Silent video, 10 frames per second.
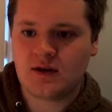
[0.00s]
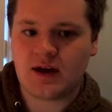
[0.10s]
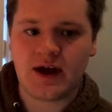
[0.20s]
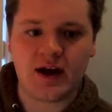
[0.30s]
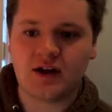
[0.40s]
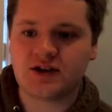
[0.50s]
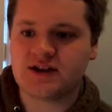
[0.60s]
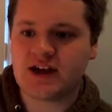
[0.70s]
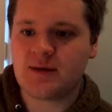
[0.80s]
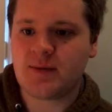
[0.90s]
And I'll
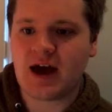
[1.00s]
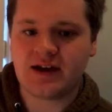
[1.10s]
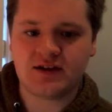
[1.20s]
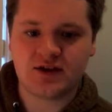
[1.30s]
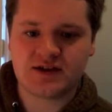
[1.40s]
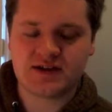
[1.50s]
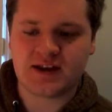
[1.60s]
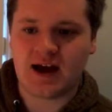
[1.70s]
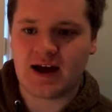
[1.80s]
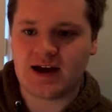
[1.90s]
just keep adding those
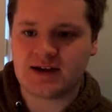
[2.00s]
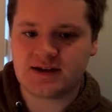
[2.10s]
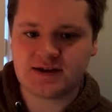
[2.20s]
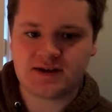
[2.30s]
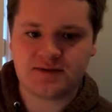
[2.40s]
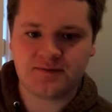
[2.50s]
slides.